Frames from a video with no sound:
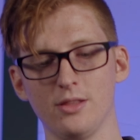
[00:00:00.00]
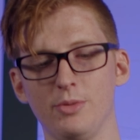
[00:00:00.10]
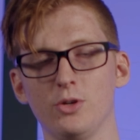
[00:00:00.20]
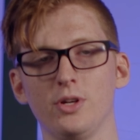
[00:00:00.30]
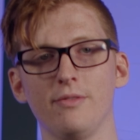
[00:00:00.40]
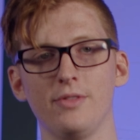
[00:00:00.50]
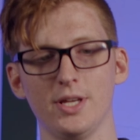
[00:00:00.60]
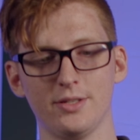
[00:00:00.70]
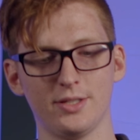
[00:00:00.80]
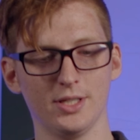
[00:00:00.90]
The beauty of
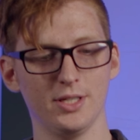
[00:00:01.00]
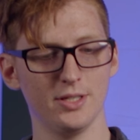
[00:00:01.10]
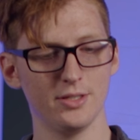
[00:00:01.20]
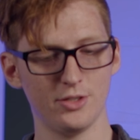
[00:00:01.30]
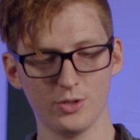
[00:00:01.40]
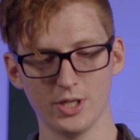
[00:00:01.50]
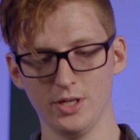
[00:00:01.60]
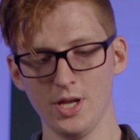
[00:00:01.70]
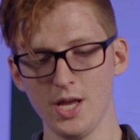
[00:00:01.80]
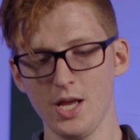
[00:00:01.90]
this is you can